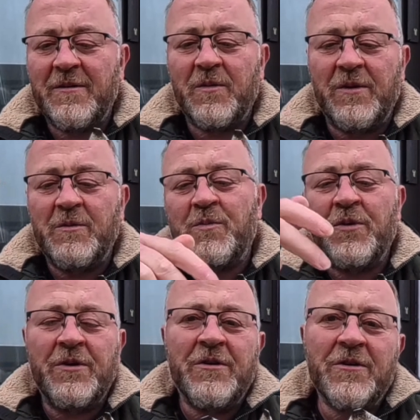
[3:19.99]
When you
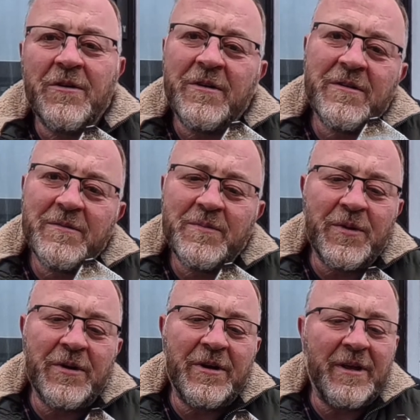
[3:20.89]
put your
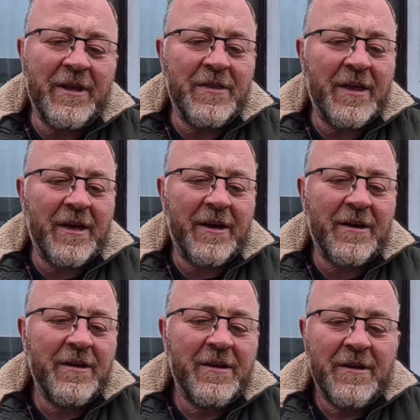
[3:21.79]
burner in there,
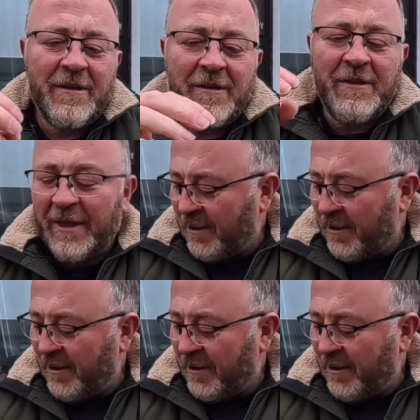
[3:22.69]
they